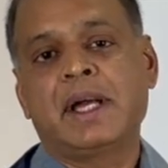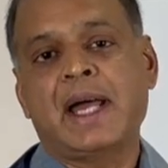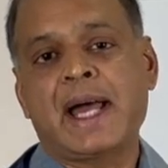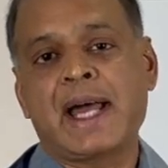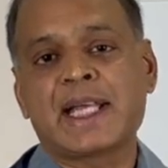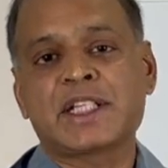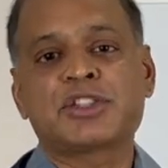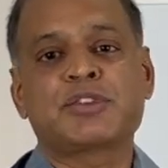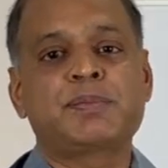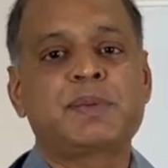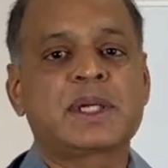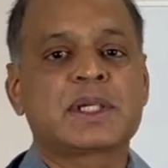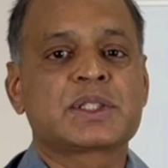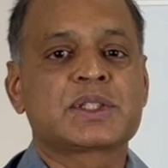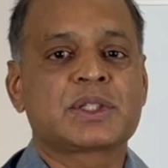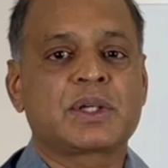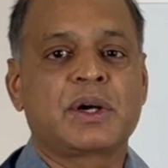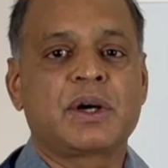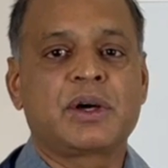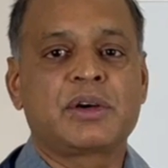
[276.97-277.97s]

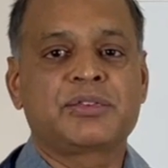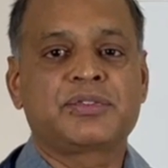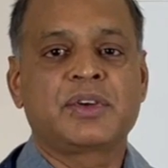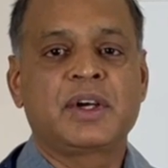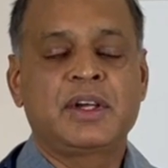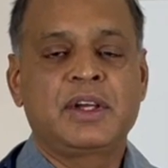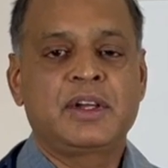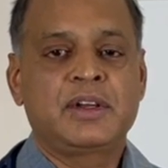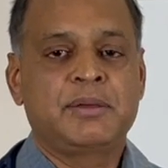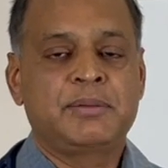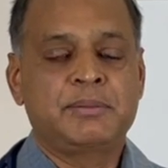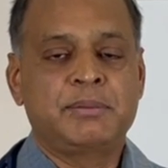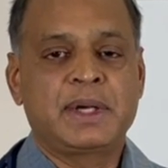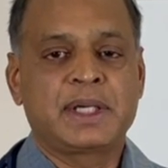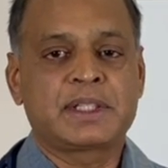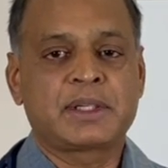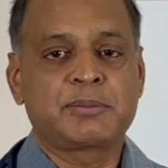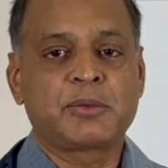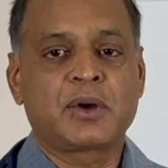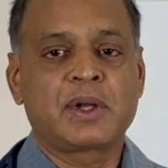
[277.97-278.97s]
aspects of
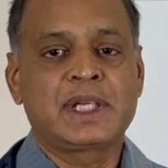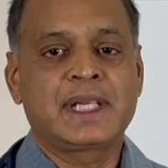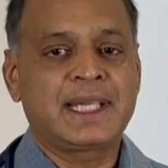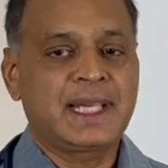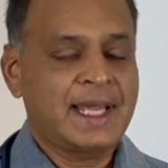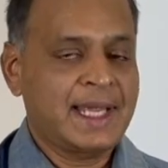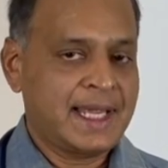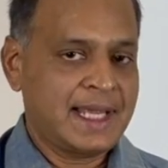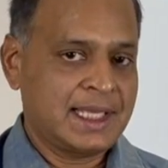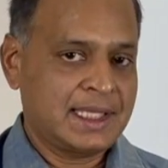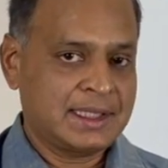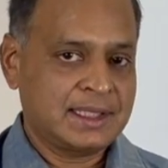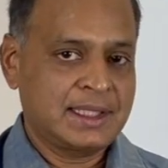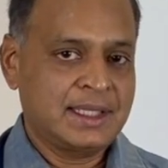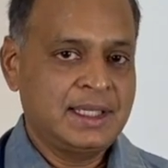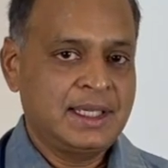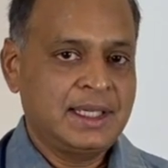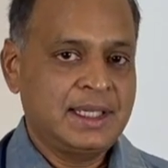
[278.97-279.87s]
metabolic health.